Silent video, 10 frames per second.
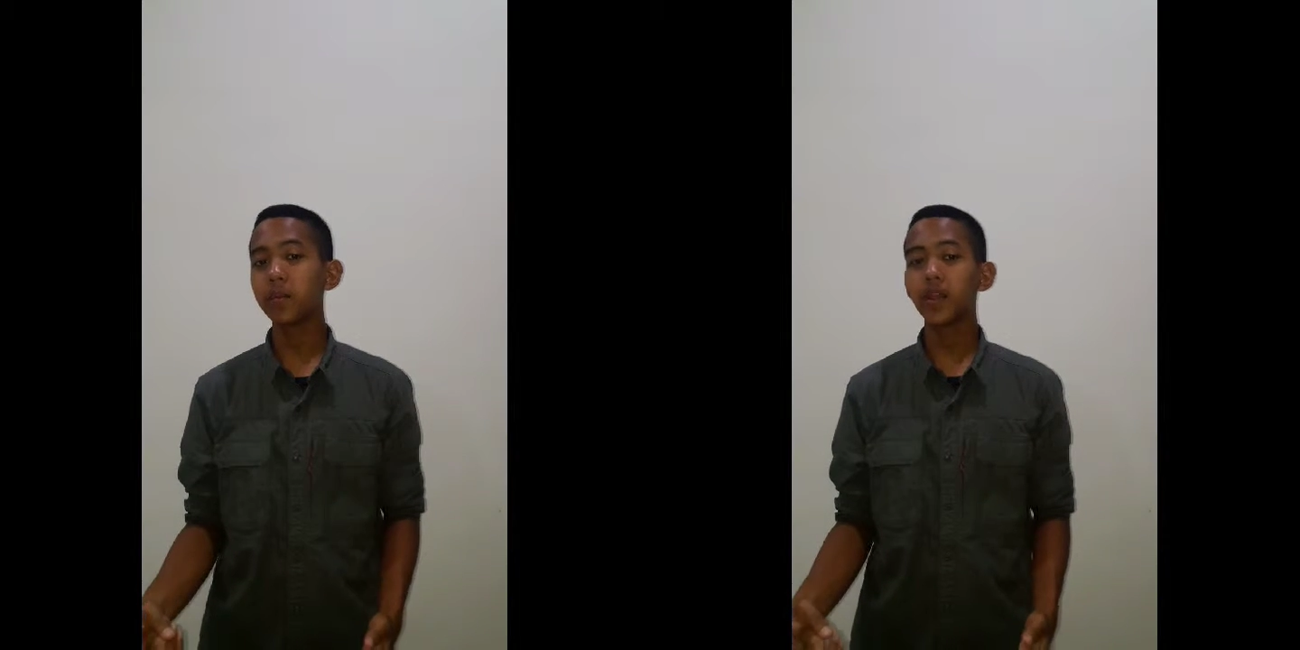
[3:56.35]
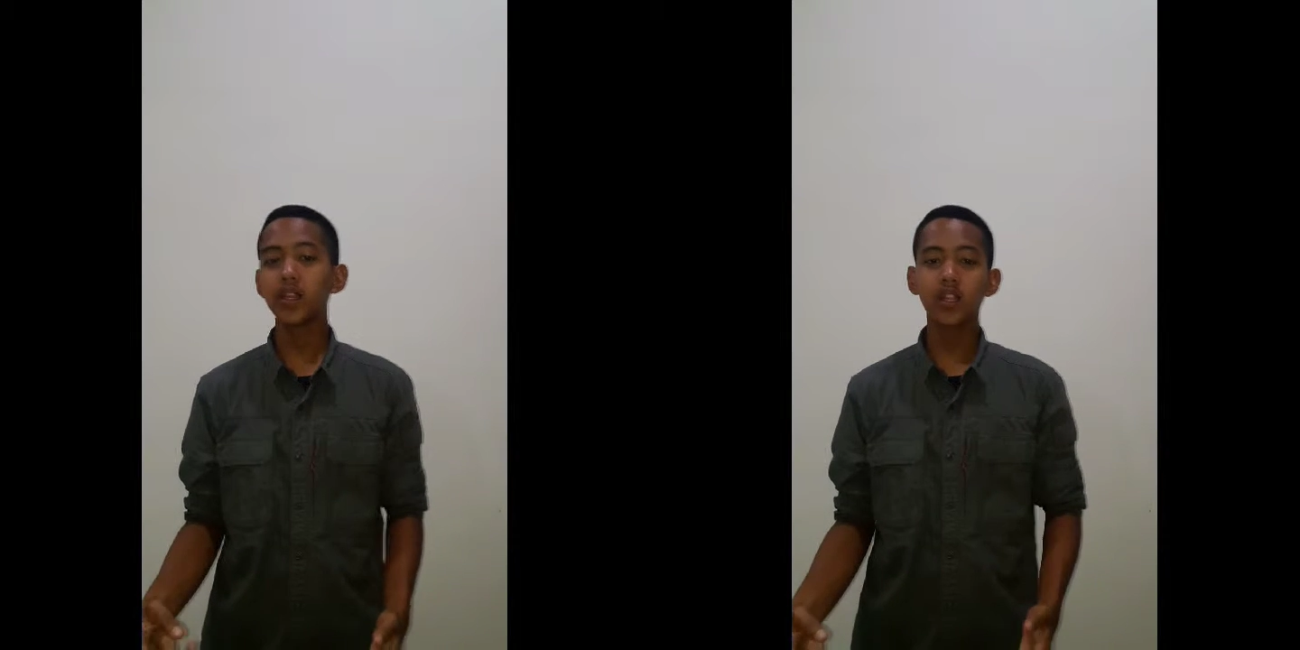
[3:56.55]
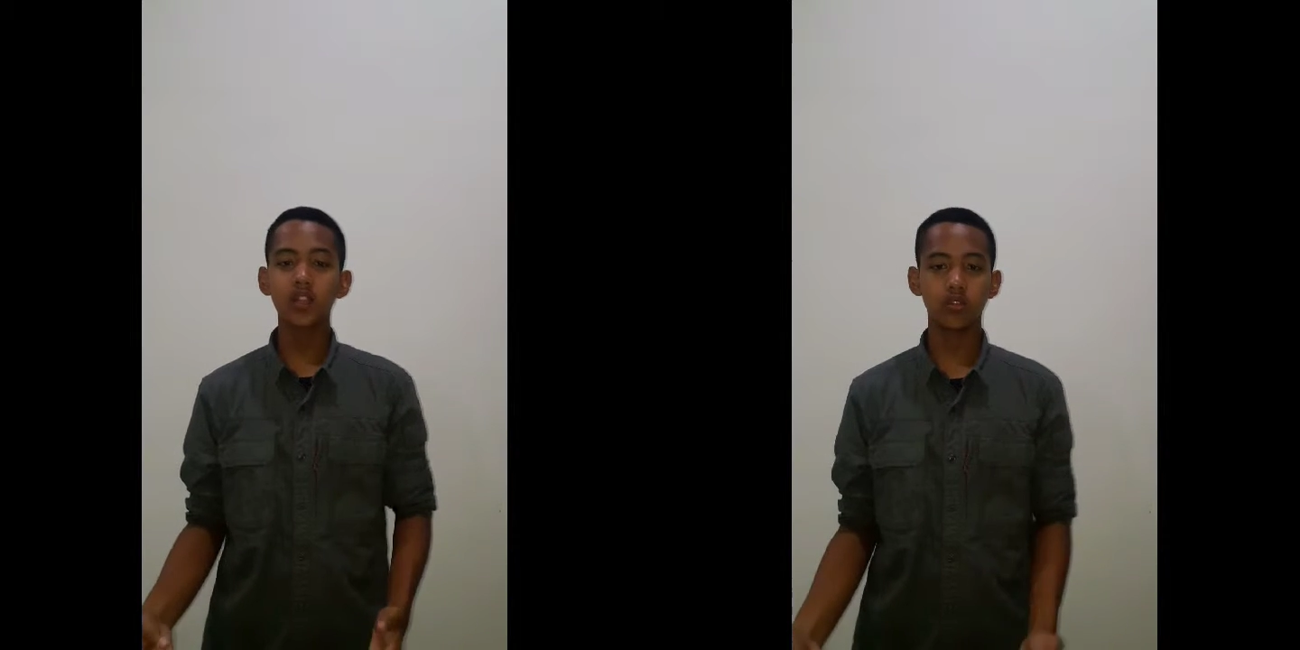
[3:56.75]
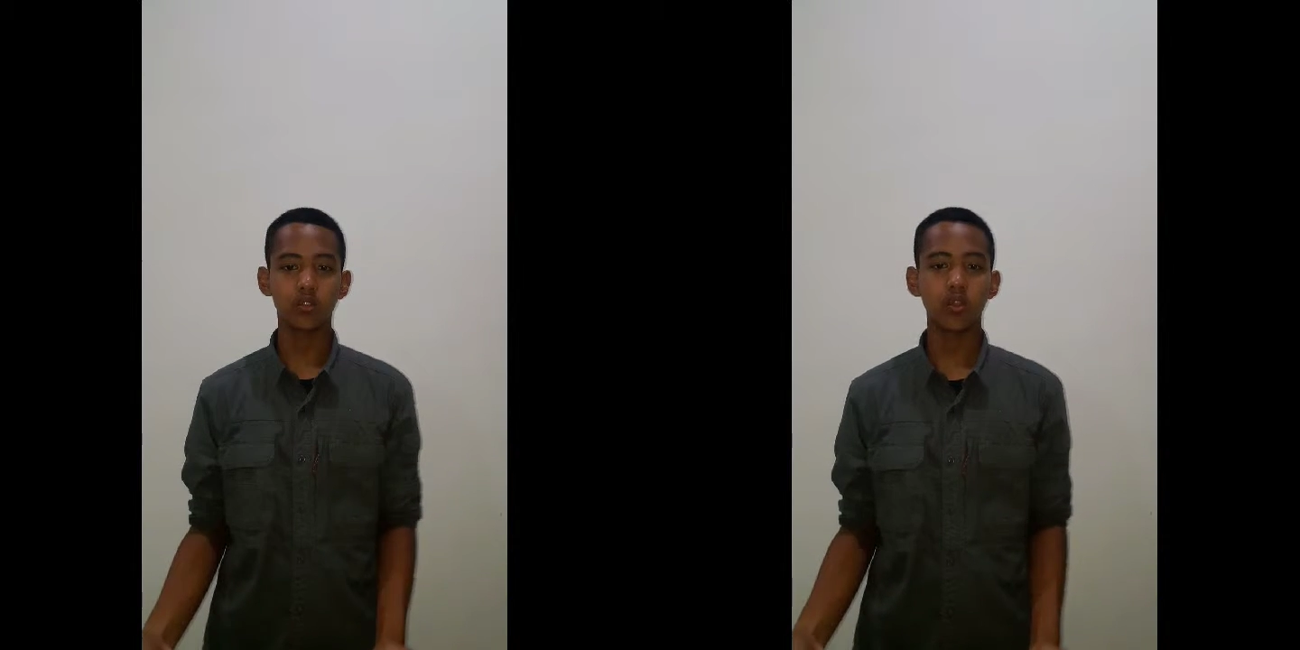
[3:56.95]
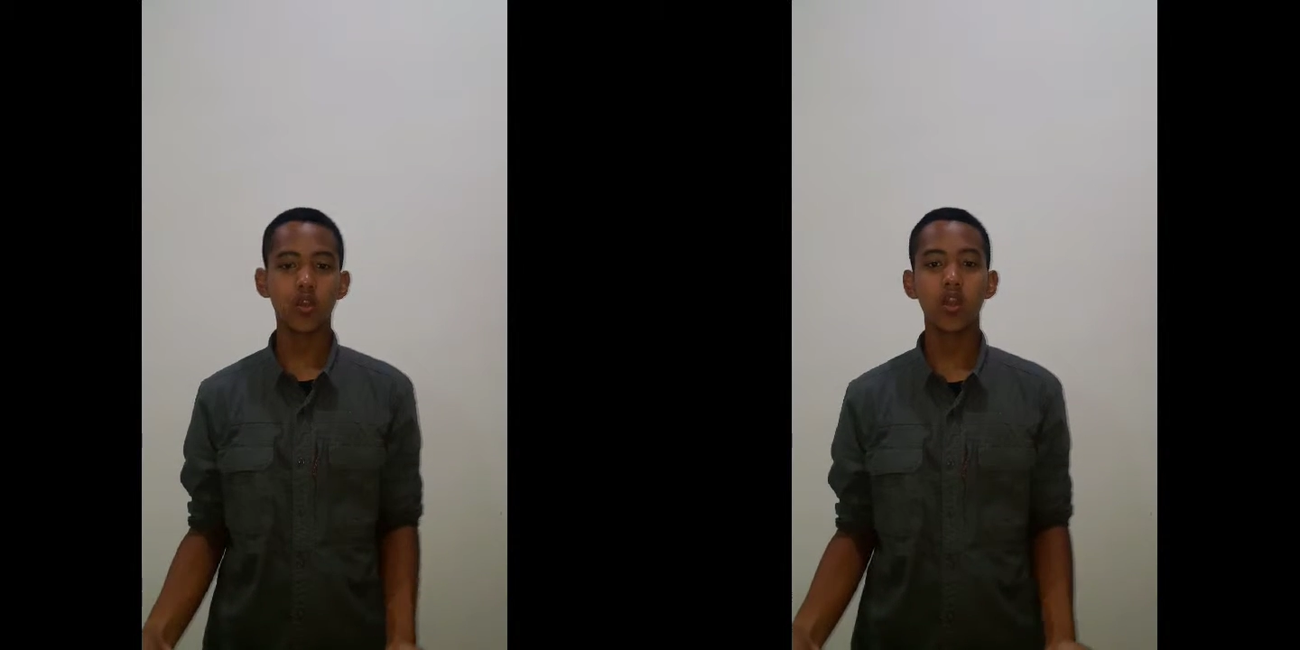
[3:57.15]

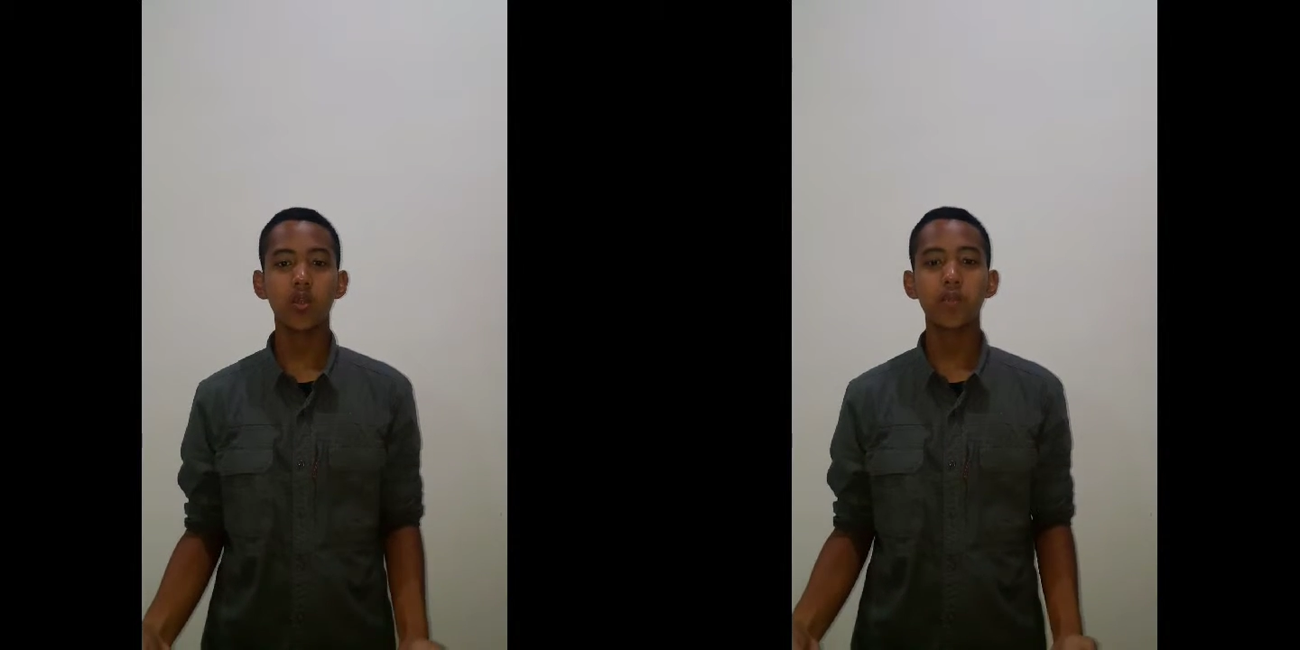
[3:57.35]
magnitude or